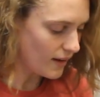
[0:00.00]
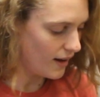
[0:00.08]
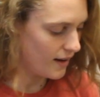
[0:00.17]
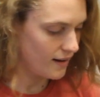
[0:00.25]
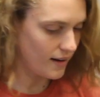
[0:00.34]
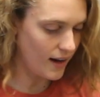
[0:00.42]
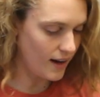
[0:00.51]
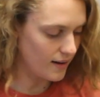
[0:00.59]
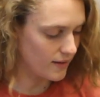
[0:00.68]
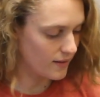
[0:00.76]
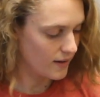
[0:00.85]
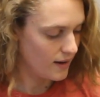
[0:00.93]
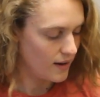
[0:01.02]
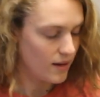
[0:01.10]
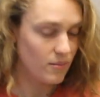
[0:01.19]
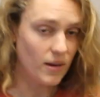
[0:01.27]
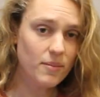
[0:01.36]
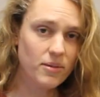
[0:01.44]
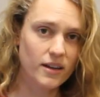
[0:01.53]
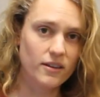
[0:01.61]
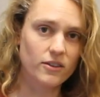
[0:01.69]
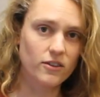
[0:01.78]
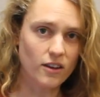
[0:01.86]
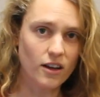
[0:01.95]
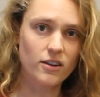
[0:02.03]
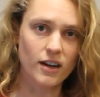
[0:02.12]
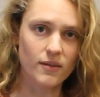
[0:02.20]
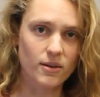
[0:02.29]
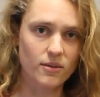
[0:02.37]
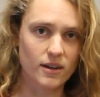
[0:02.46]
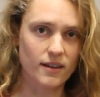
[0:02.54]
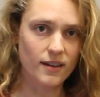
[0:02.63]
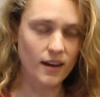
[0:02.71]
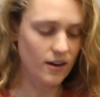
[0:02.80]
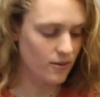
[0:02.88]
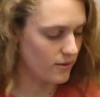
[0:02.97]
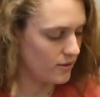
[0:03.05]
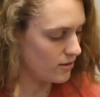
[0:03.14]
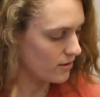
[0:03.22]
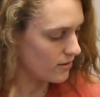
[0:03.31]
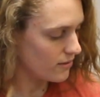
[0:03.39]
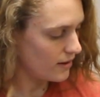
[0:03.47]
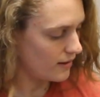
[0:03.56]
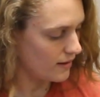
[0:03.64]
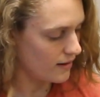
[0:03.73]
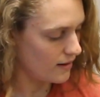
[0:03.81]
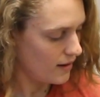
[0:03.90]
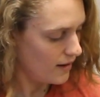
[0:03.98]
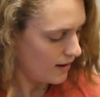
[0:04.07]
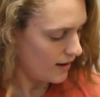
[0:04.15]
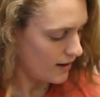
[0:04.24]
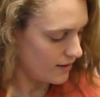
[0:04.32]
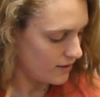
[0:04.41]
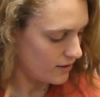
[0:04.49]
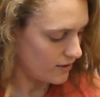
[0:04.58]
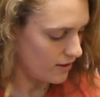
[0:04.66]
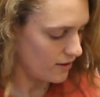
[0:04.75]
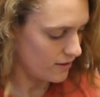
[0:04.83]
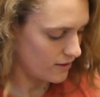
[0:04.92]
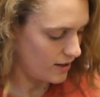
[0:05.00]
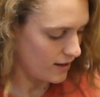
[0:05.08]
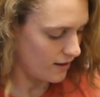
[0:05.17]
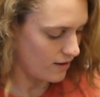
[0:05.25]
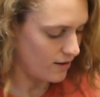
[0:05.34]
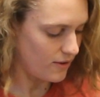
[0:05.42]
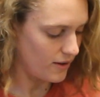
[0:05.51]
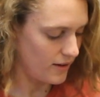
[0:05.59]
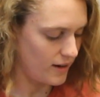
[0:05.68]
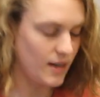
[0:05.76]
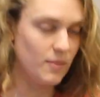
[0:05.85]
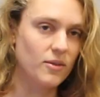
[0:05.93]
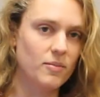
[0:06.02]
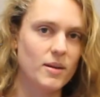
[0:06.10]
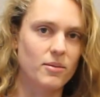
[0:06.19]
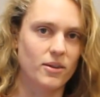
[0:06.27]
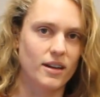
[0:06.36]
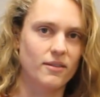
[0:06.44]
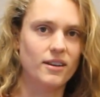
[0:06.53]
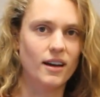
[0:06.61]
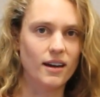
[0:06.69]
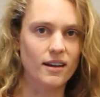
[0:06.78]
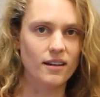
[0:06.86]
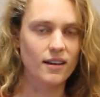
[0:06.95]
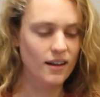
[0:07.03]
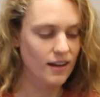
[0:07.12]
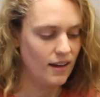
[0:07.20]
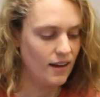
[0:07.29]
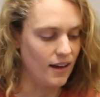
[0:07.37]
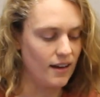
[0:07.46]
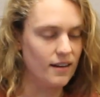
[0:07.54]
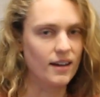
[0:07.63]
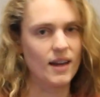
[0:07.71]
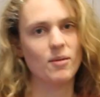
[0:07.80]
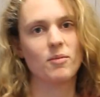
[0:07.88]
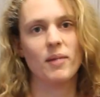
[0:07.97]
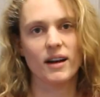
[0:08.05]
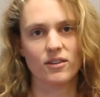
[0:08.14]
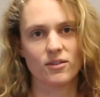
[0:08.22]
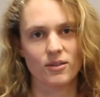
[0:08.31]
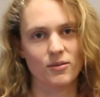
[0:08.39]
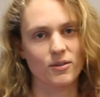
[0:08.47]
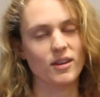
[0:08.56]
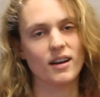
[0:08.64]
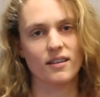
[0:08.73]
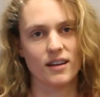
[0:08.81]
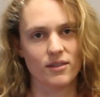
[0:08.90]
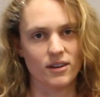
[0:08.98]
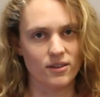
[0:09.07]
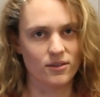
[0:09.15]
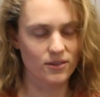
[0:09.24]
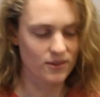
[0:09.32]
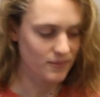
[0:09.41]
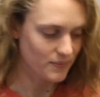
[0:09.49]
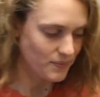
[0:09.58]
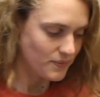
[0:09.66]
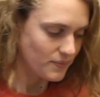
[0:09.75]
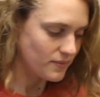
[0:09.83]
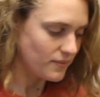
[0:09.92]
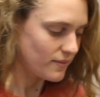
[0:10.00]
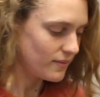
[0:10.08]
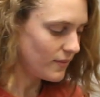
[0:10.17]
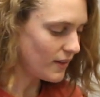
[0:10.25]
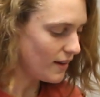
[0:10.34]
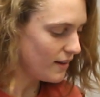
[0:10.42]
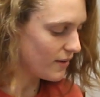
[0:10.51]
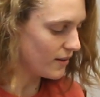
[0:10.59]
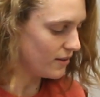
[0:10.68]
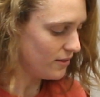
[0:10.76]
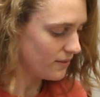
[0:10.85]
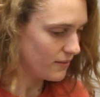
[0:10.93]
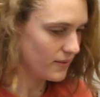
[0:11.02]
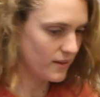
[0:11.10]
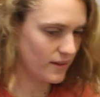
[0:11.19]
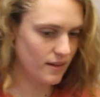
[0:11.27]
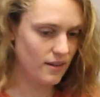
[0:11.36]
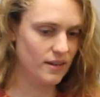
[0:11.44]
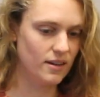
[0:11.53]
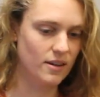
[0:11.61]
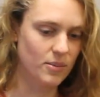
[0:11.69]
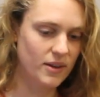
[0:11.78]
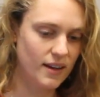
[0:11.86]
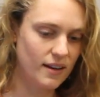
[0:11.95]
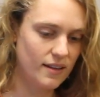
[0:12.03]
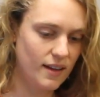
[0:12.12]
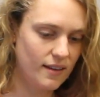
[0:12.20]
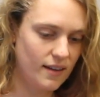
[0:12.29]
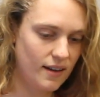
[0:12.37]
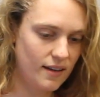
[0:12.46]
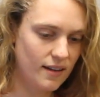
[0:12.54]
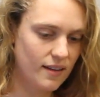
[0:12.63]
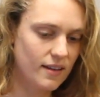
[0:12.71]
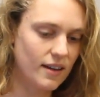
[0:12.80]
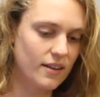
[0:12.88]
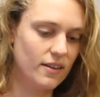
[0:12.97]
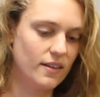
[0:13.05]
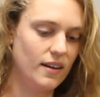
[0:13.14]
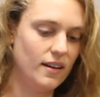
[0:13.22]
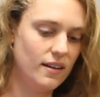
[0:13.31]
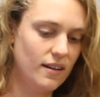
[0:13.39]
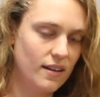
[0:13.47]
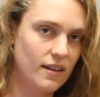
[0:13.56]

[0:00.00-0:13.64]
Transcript: and as my players slaughter everyone in town for no good reason, I can just start ticking off all the names of people that have died, and I came up with backstories for that I'll never use. So, you can put that on that side, and then the other side,